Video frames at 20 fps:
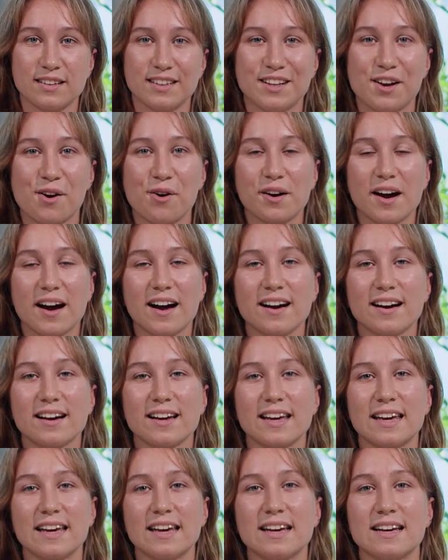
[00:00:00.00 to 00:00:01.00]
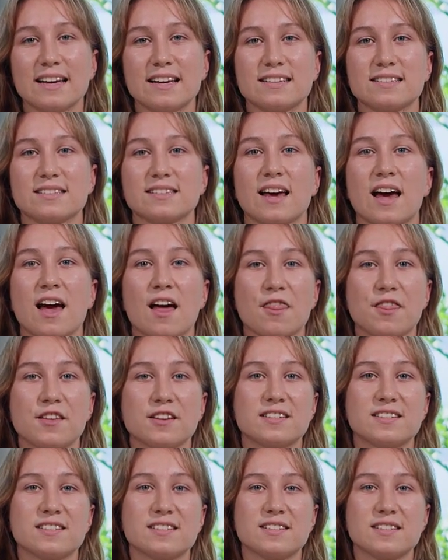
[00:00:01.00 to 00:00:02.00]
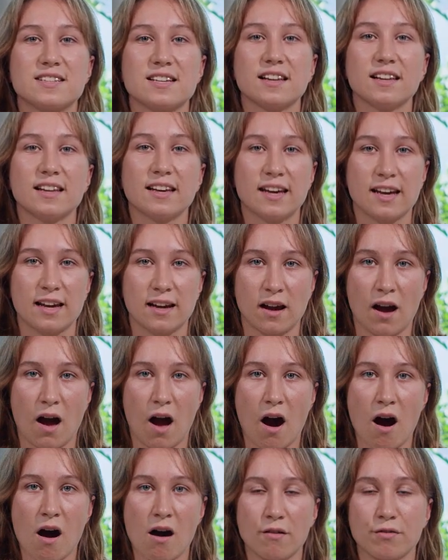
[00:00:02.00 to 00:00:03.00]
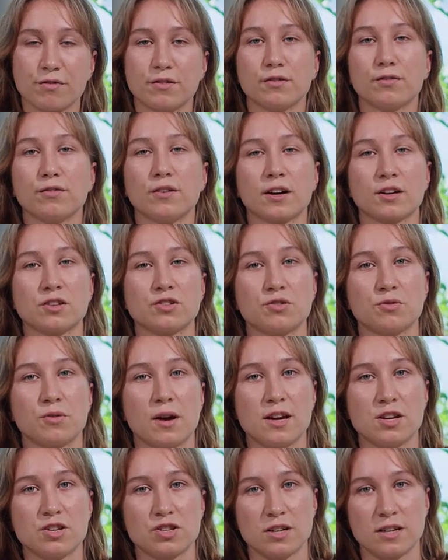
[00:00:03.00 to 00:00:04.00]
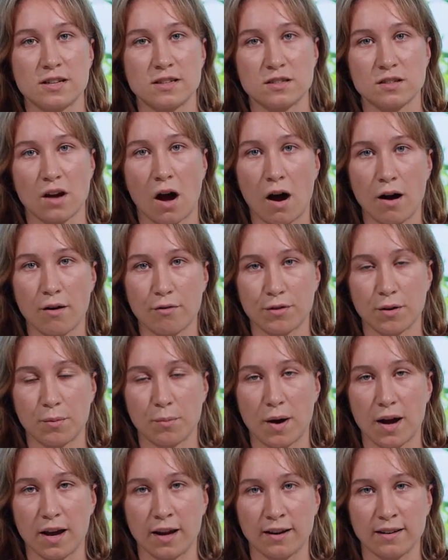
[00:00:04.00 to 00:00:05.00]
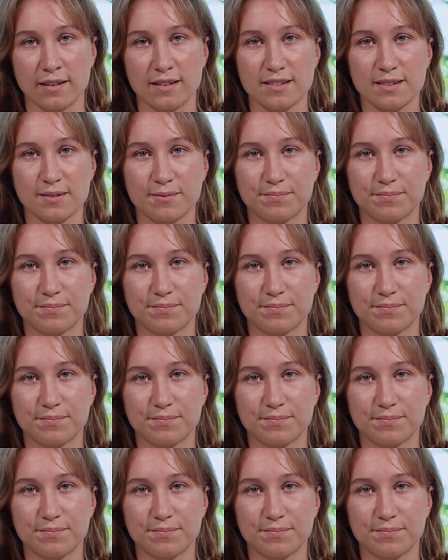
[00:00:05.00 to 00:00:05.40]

Yoga is the stilling of the fluctuations of the mind.